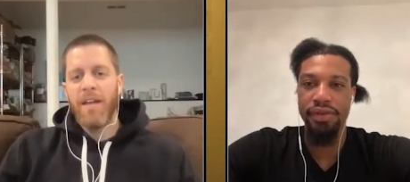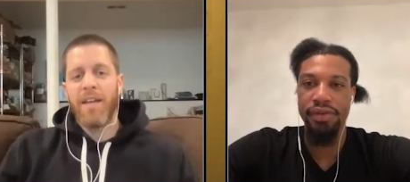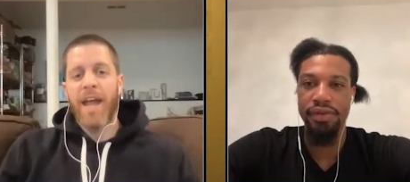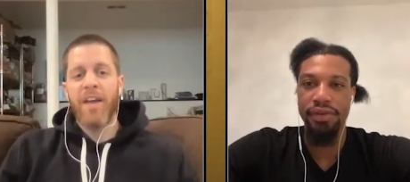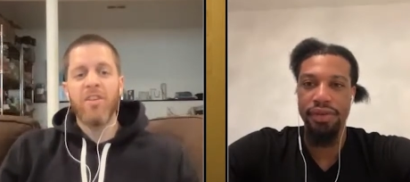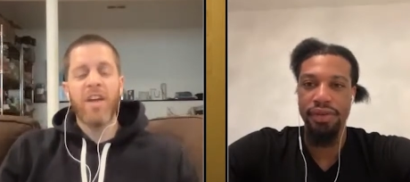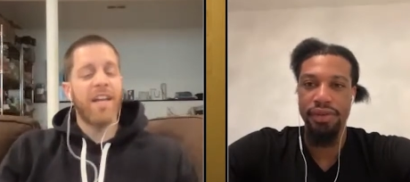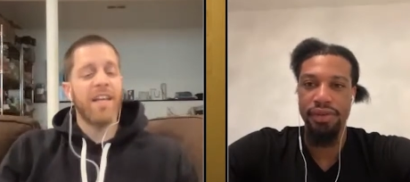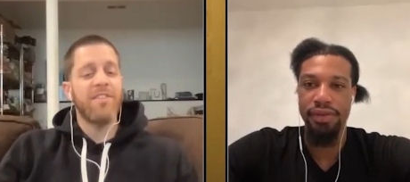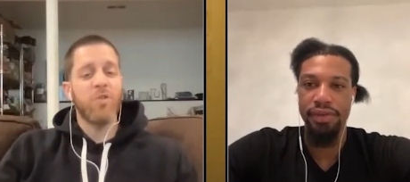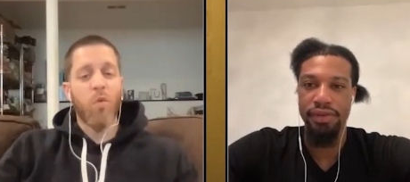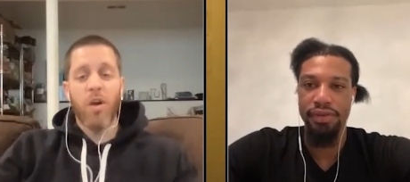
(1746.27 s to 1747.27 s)
Speaker 1: And now you got to
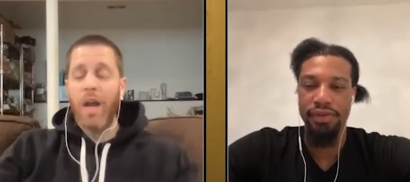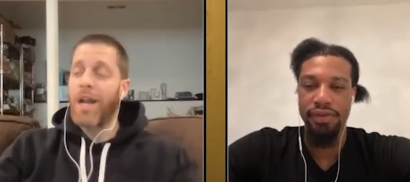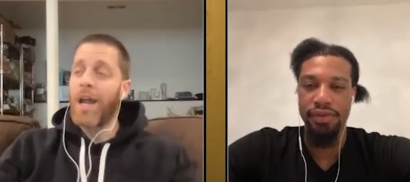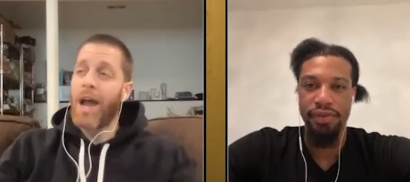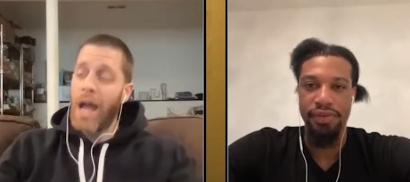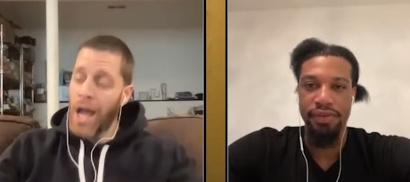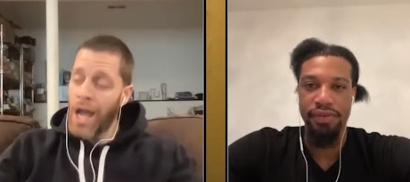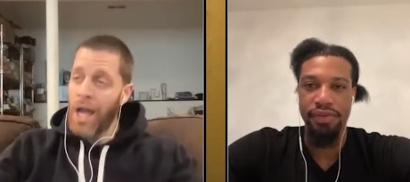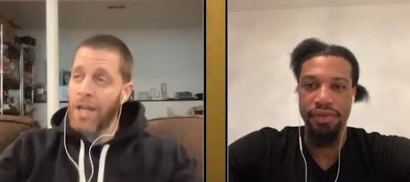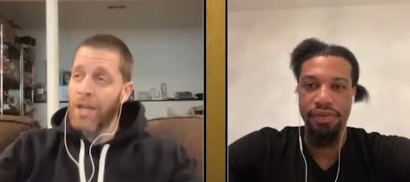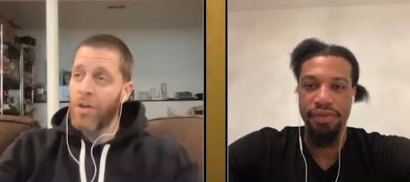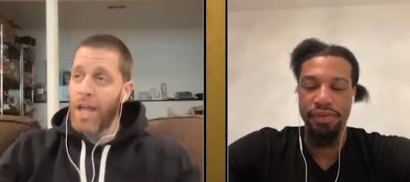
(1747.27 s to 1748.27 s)
get to work. And I
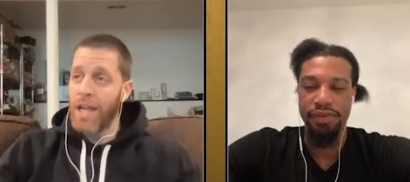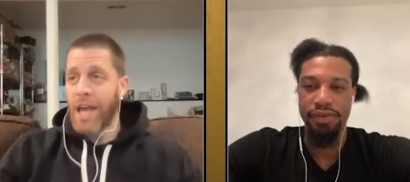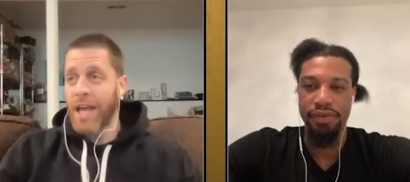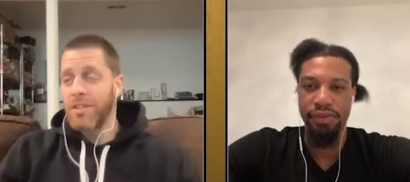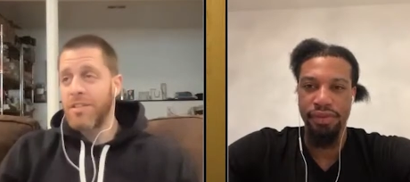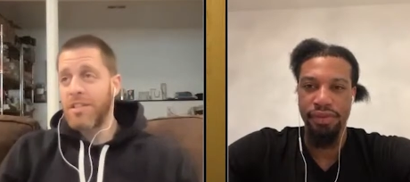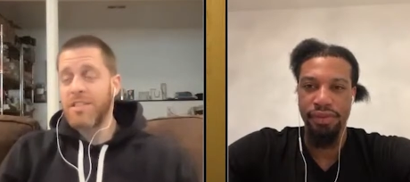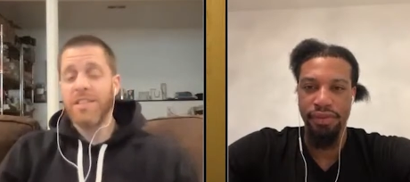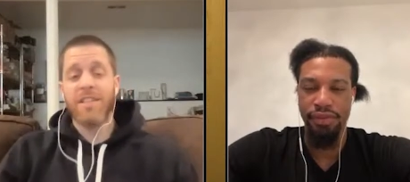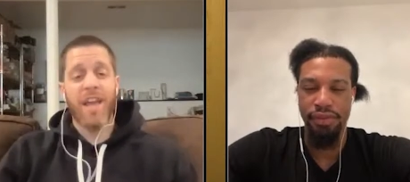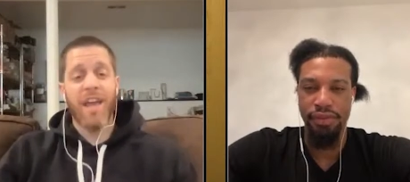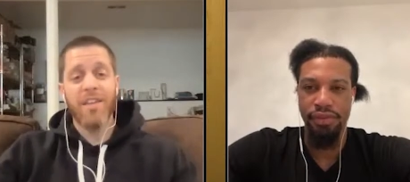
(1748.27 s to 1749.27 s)
I know that now you did your
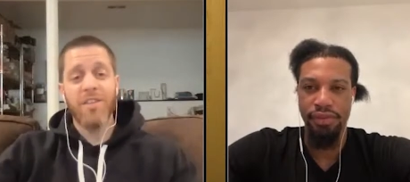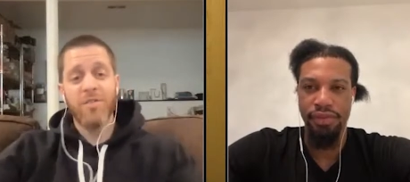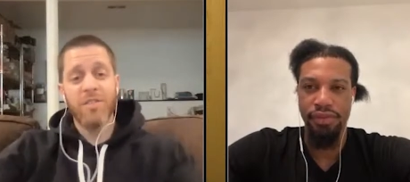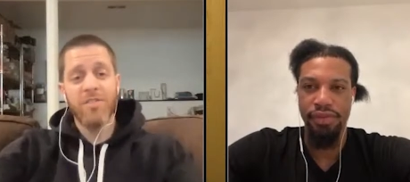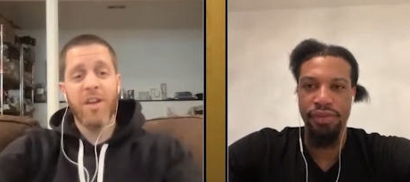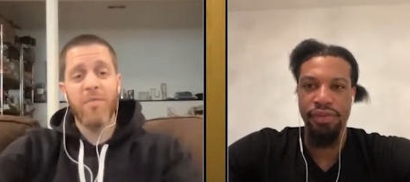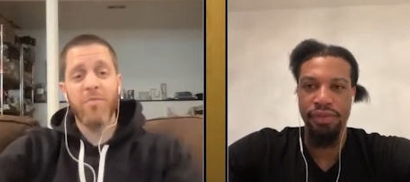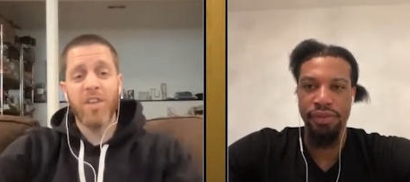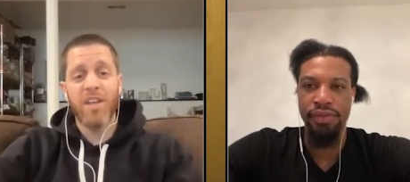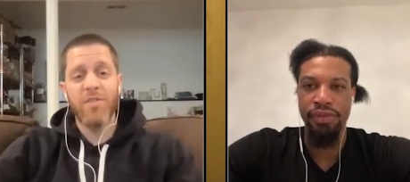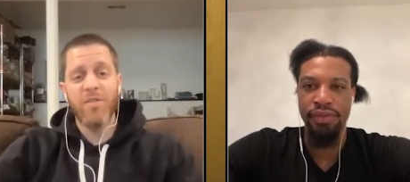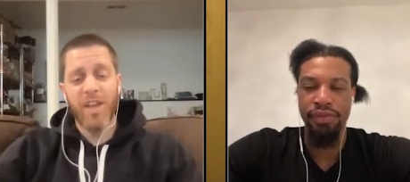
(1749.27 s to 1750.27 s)
thing. You you know what I'm
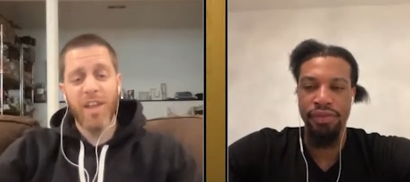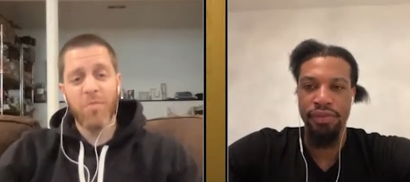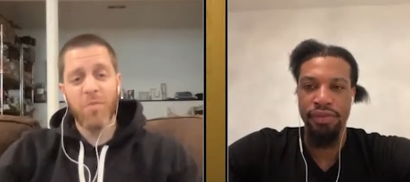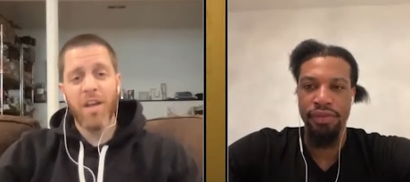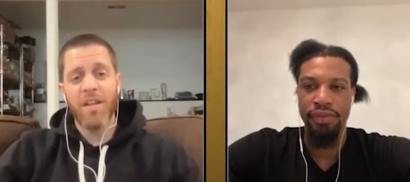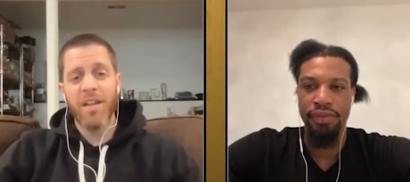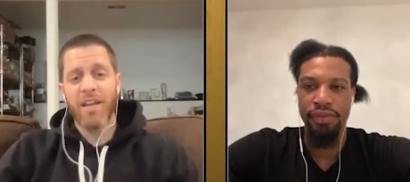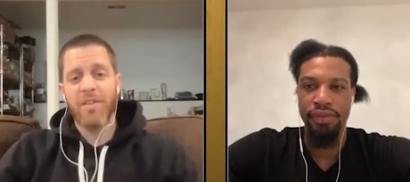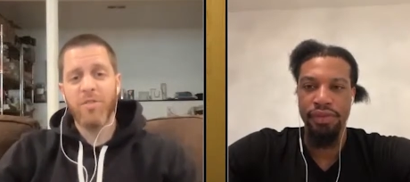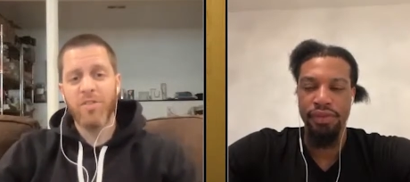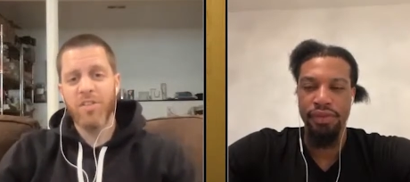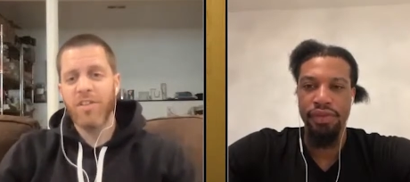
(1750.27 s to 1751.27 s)
saying you celebrated like
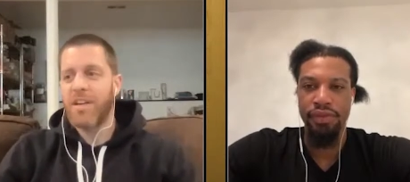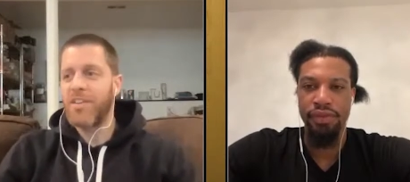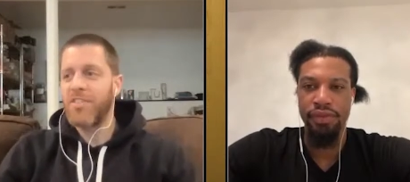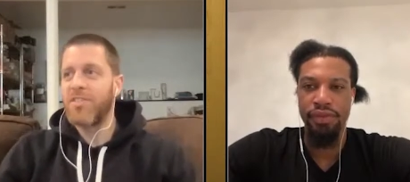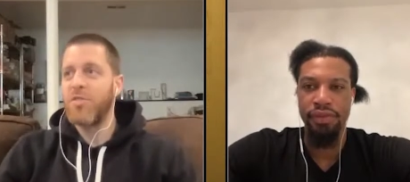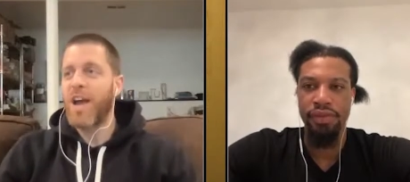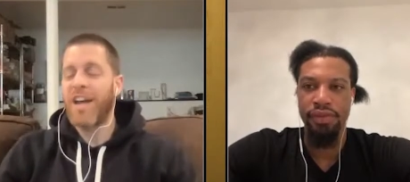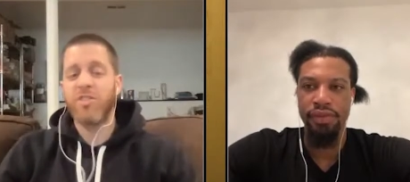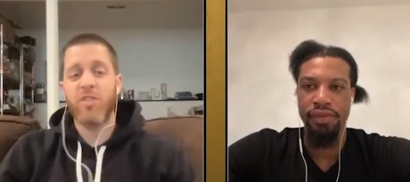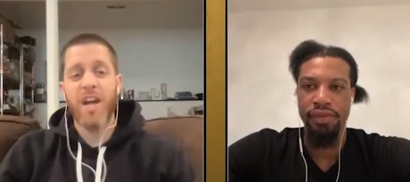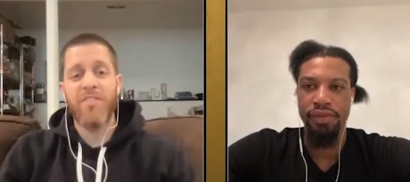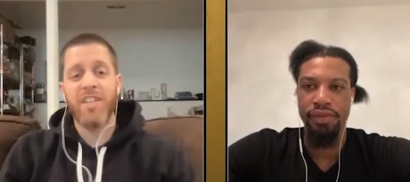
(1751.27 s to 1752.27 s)
you should because you got
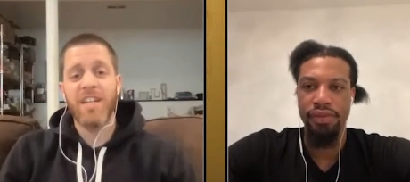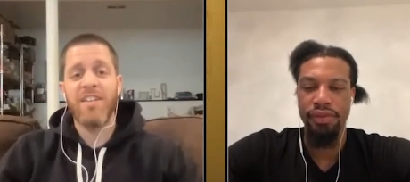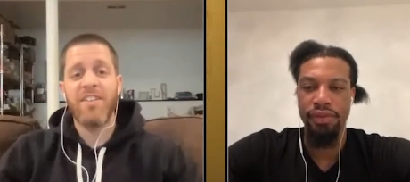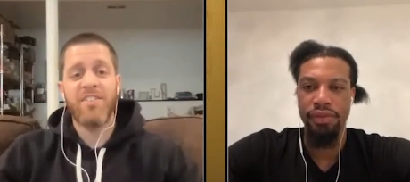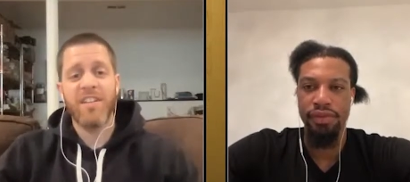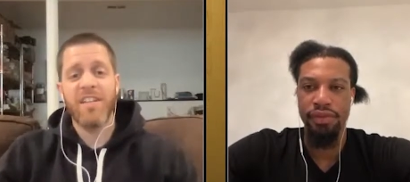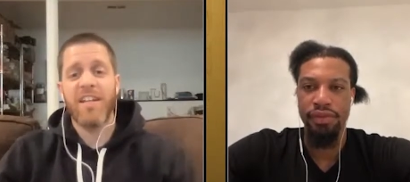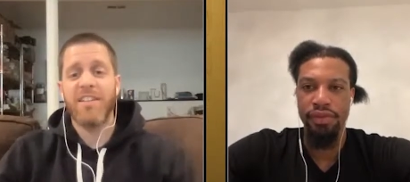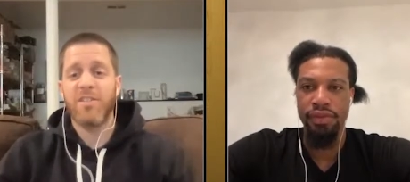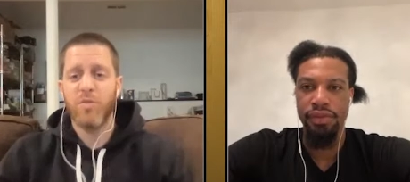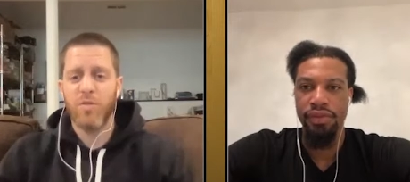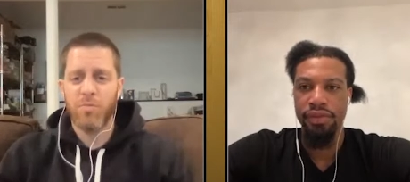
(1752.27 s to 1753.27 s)
drafted in the city
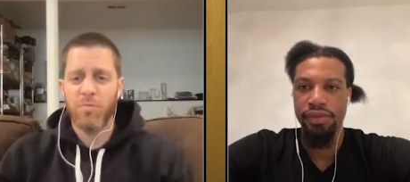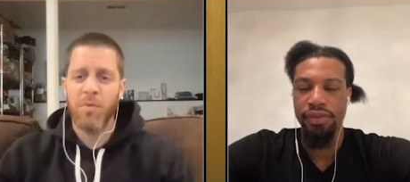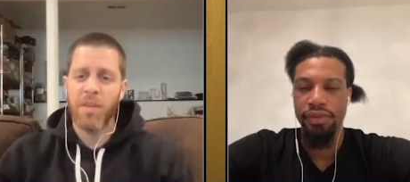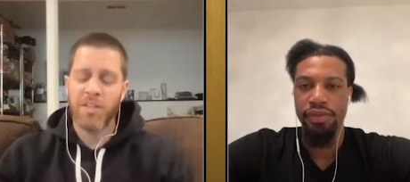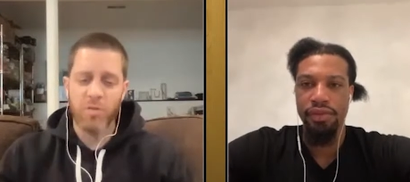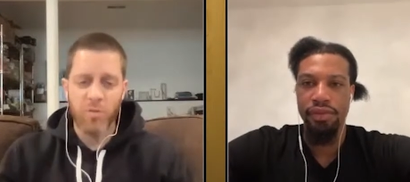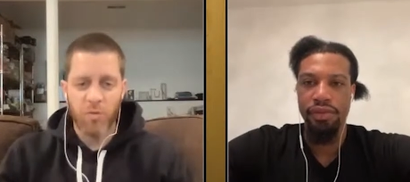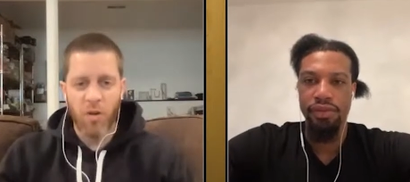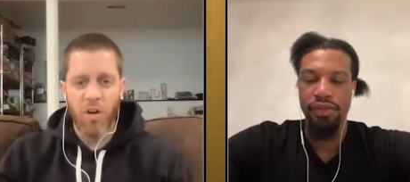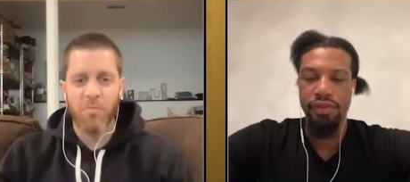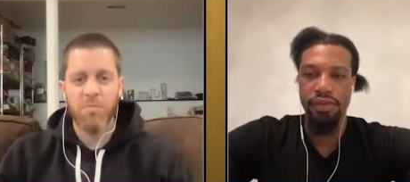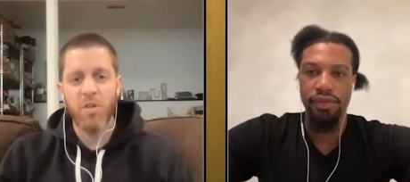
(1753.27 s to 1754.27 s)
that you was that you
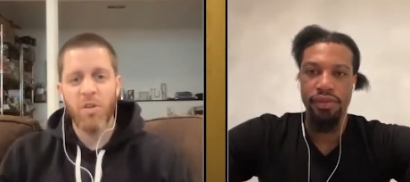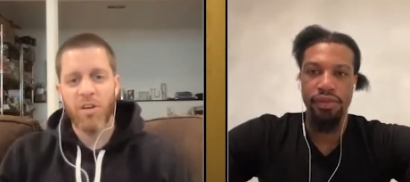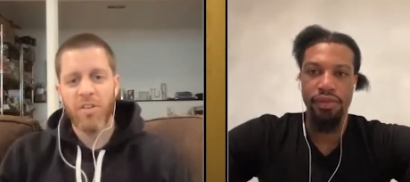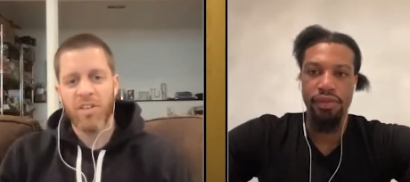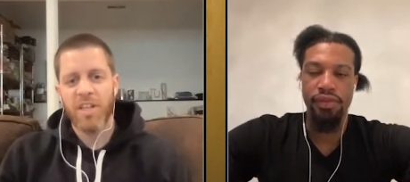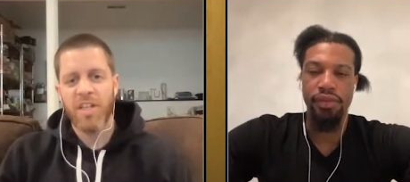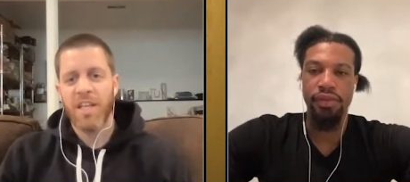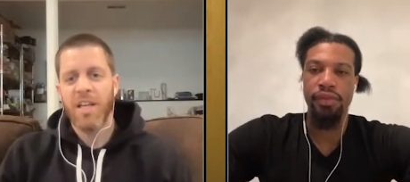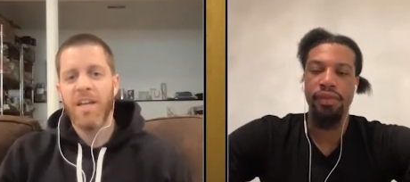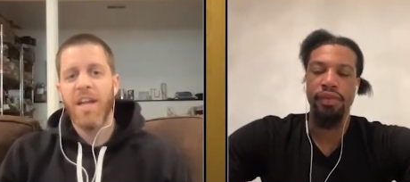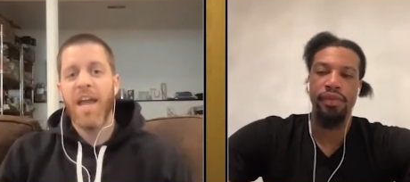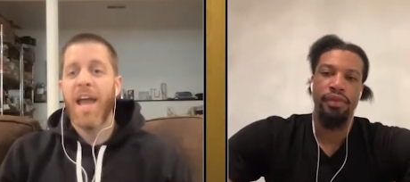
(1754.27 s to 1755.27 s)
from, New York City,
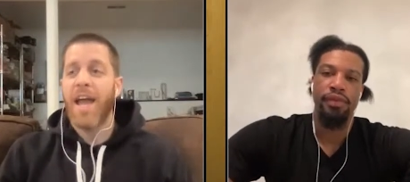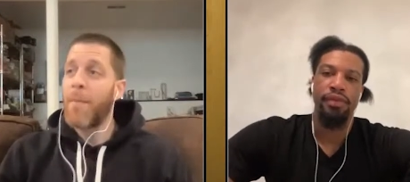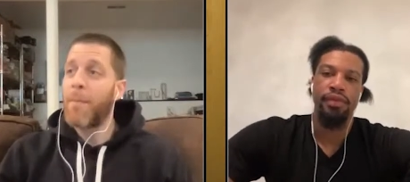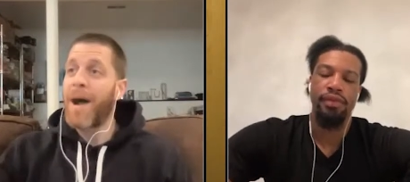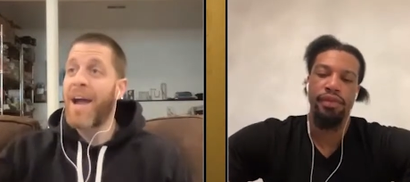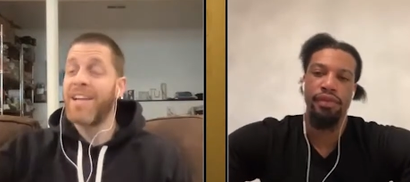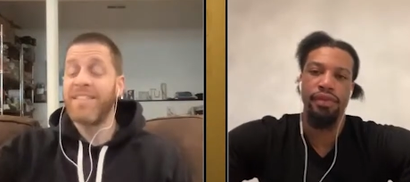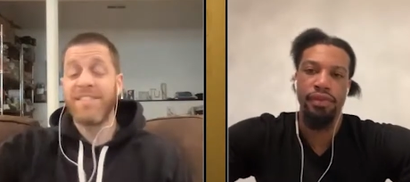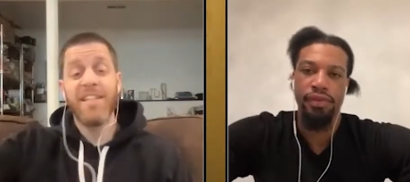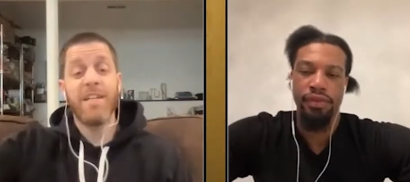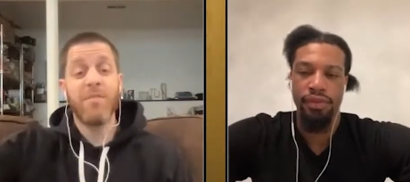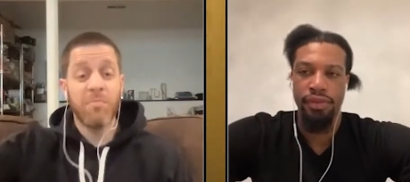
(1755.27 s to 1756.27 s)
mm-hmm. by a
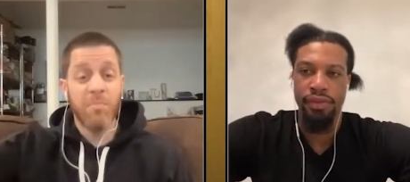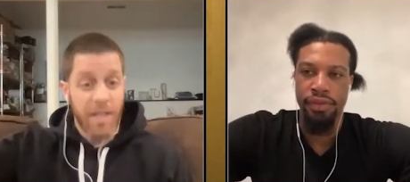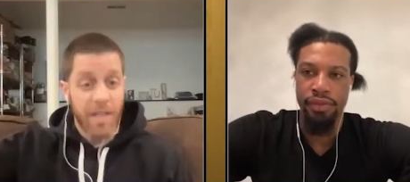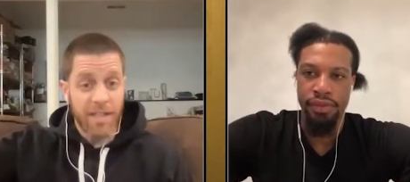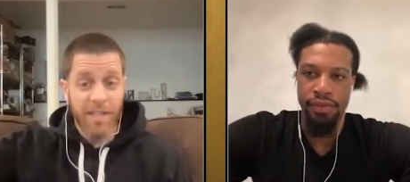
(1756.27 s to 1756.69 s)
team